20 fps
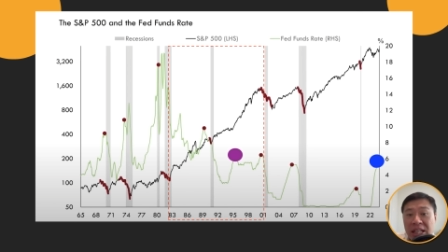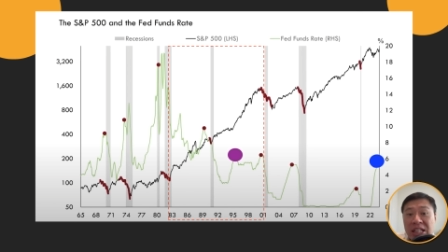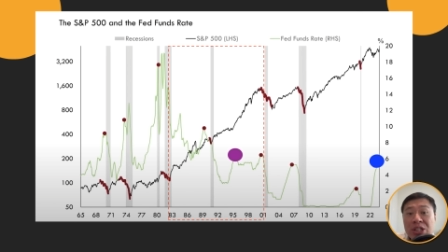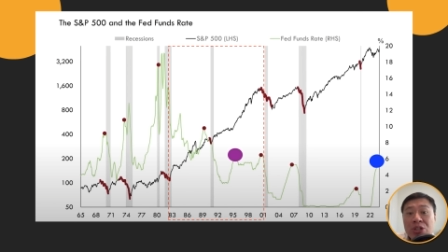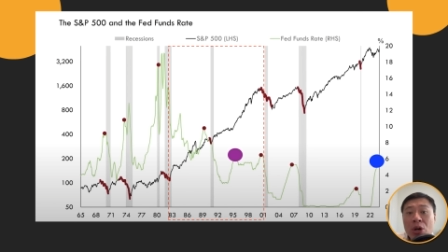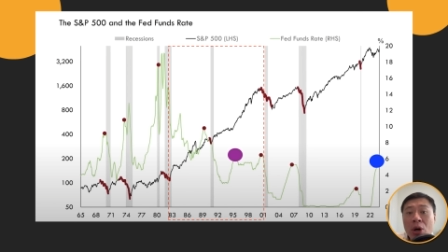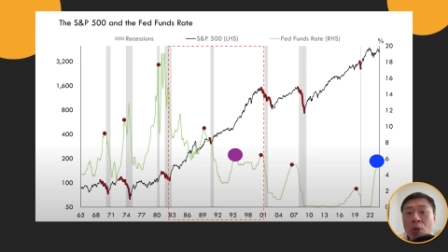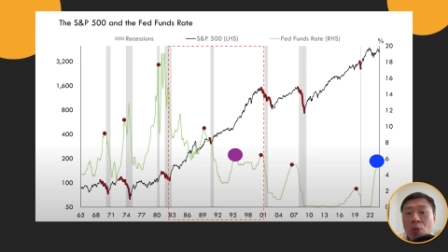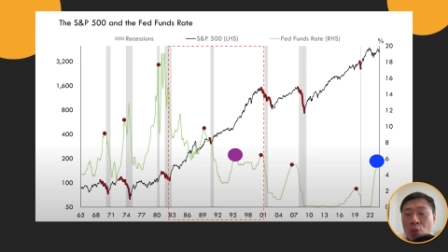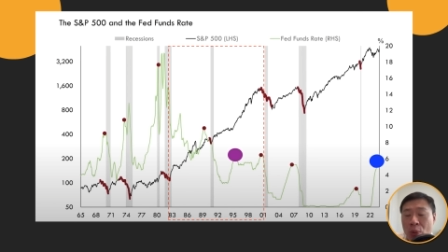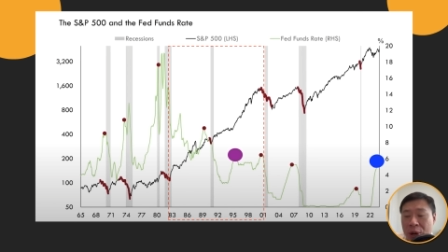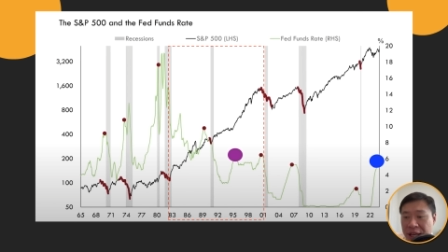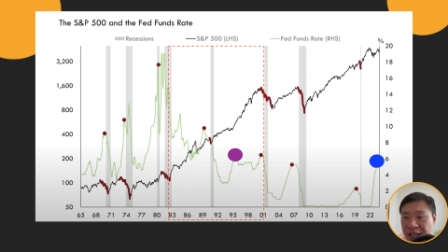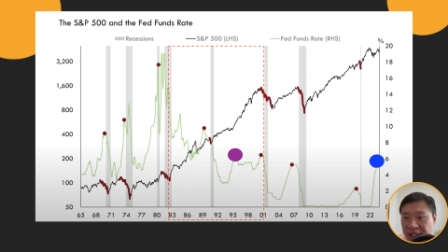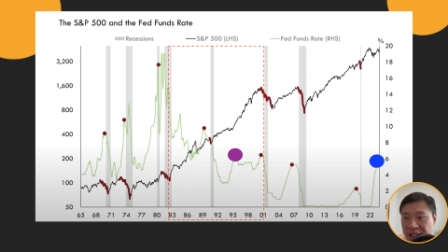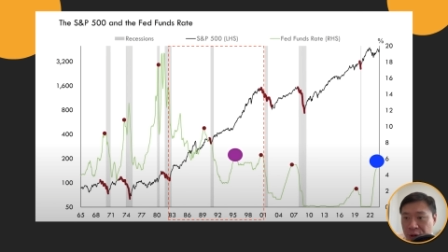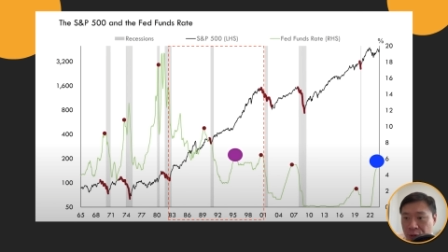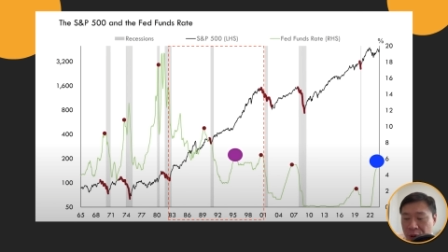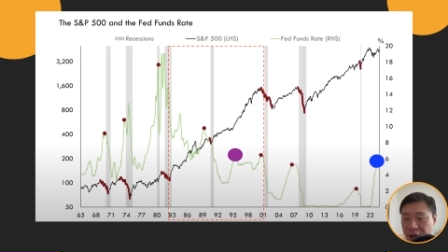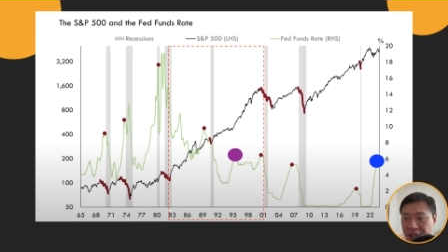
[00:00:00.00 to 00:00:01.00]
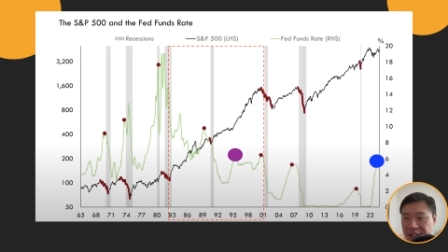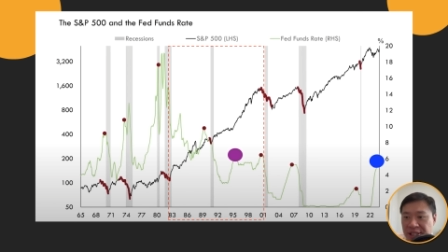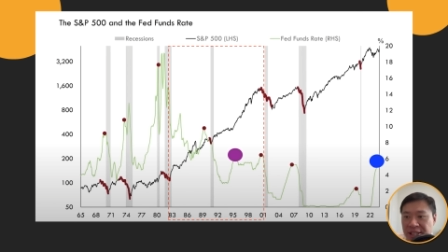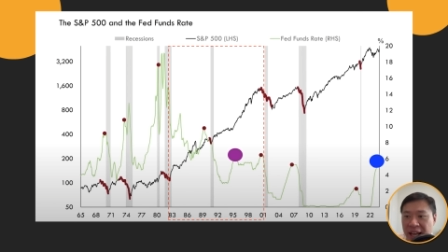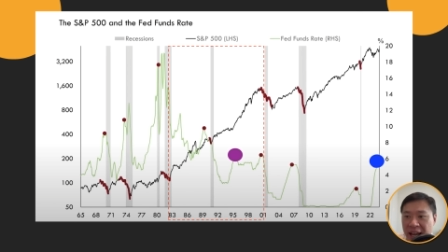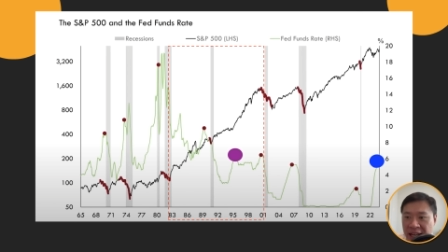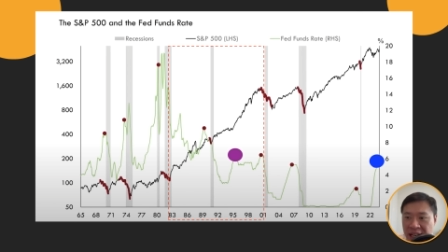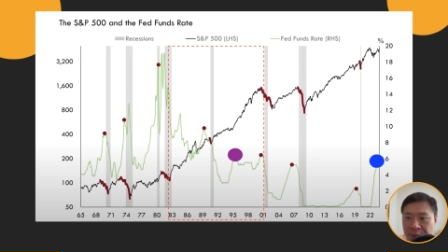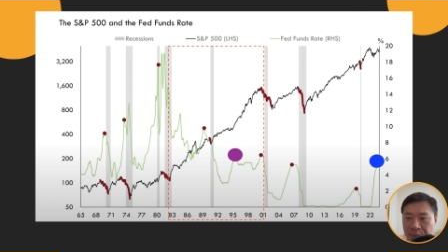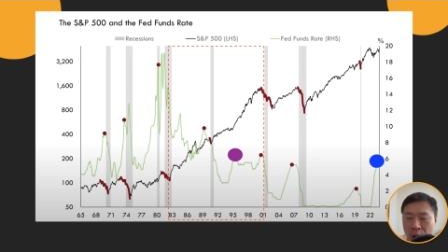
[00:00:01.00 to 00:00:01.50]
is not raising rates
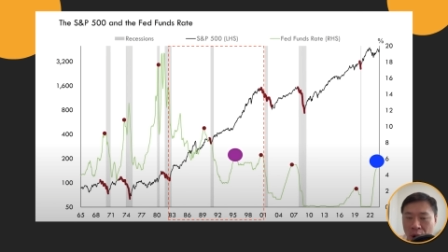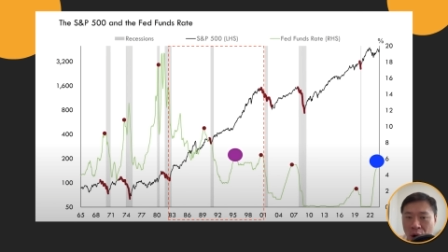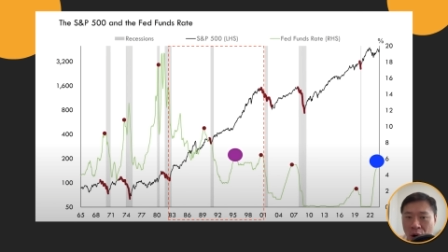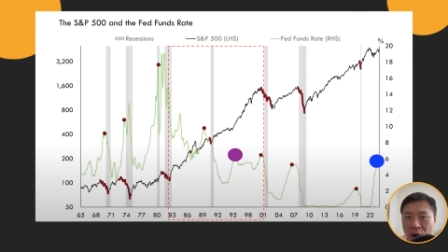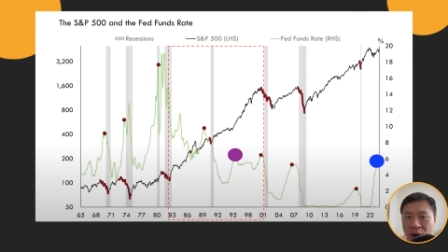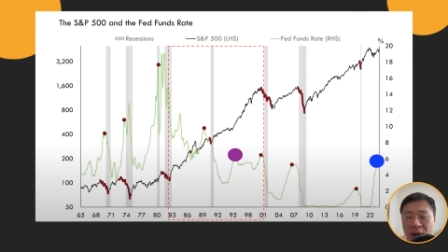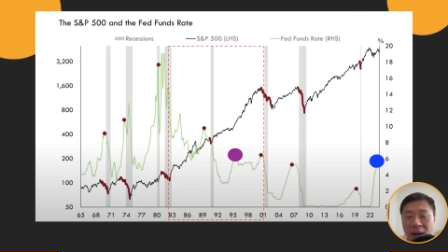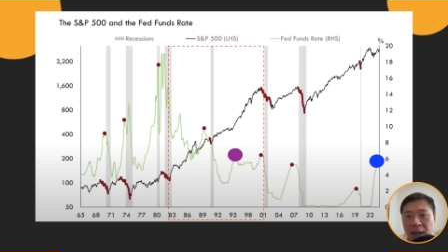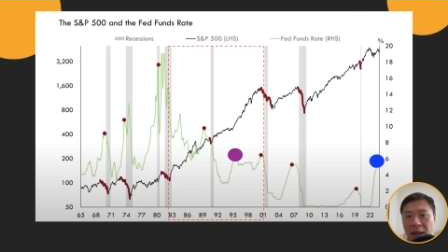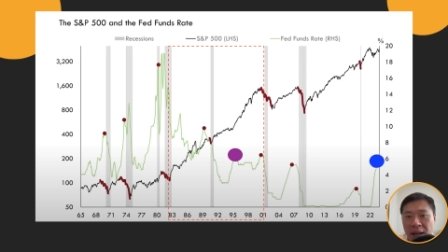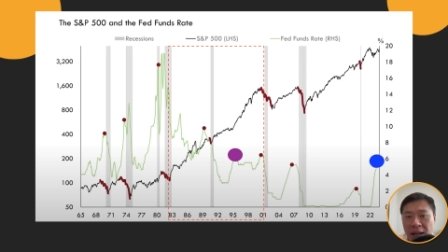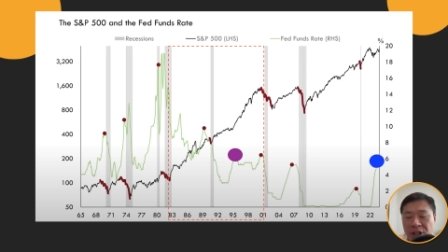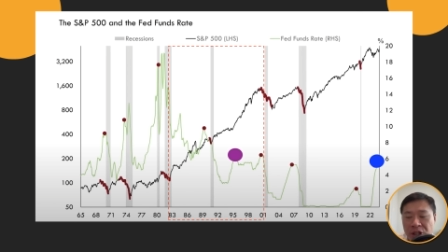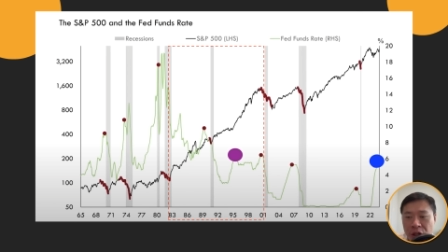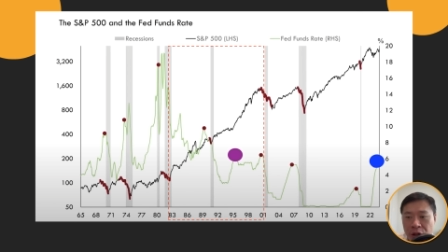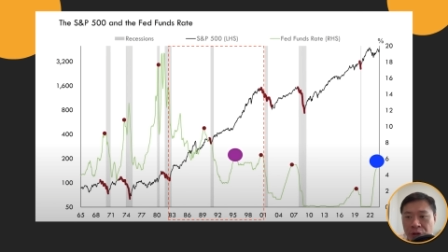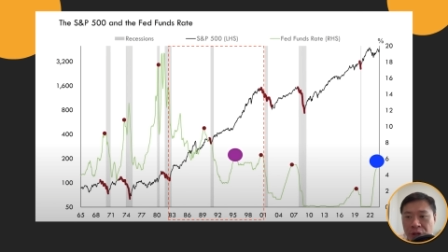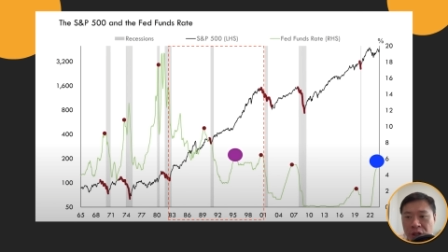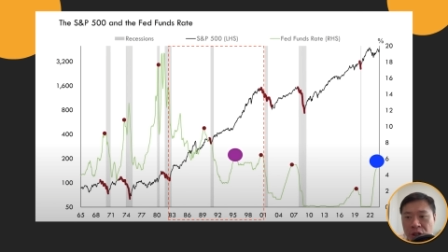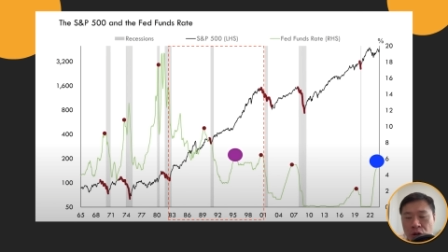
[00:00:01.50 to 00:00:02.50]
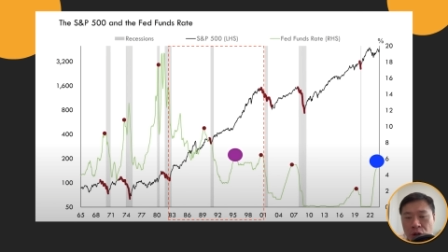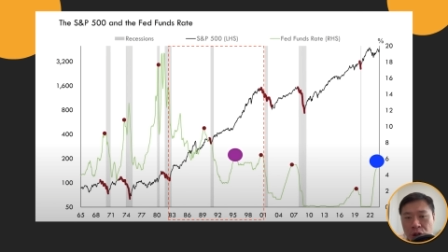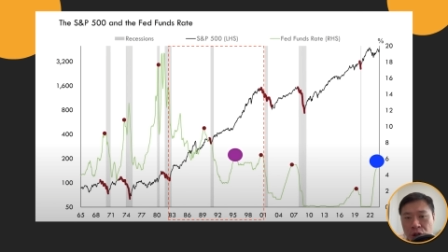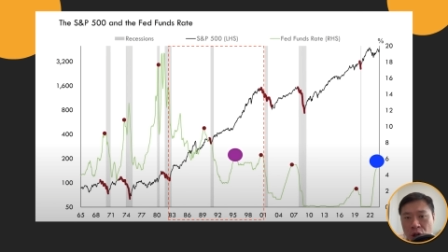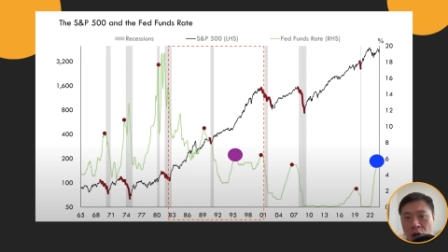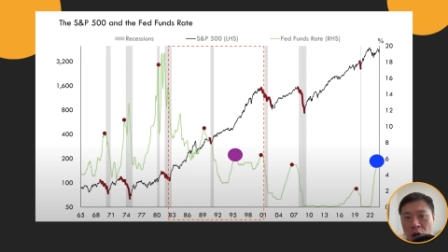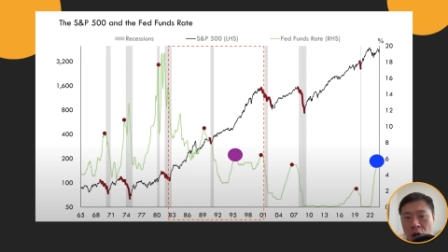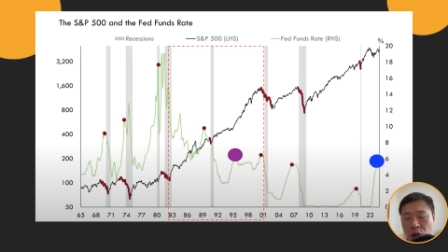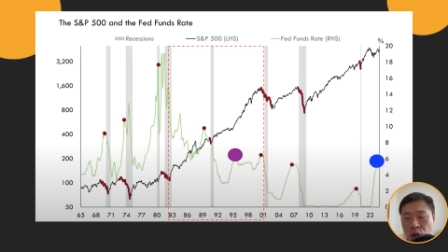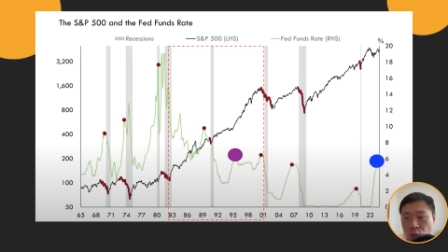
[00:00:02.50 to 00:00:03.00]
anymore and general interest
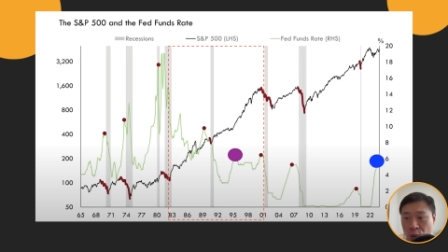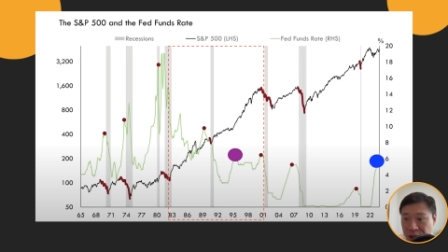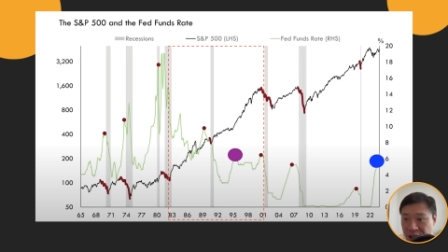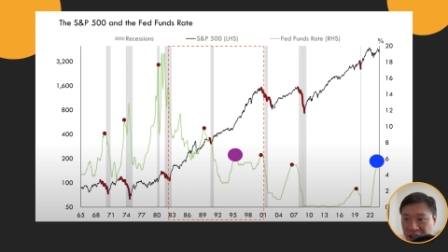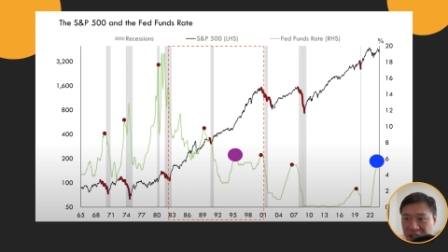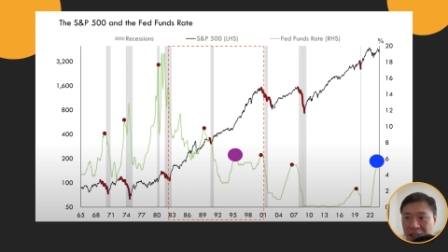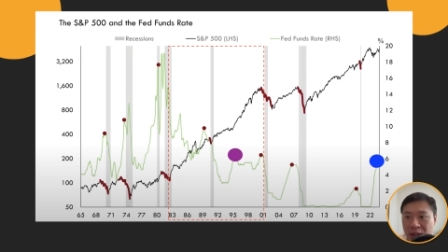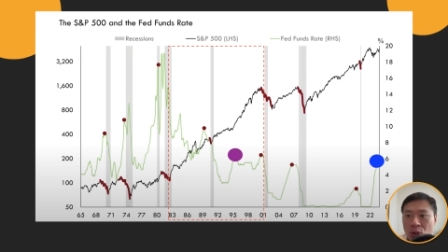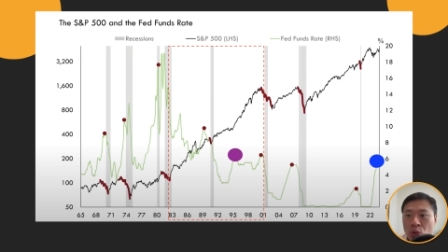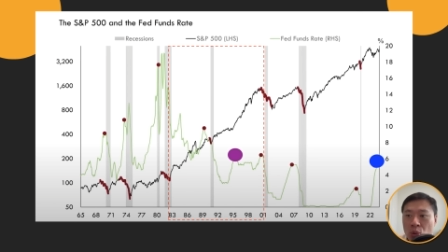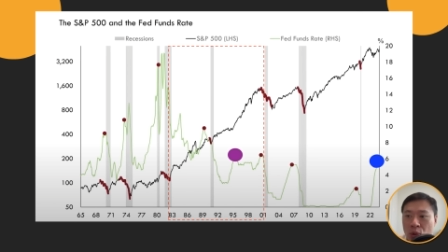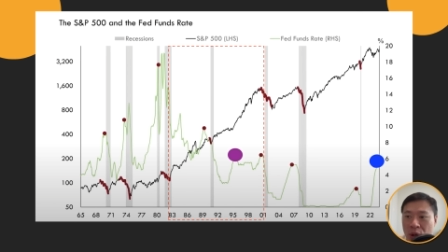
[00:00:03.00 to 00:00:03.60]
costs will start to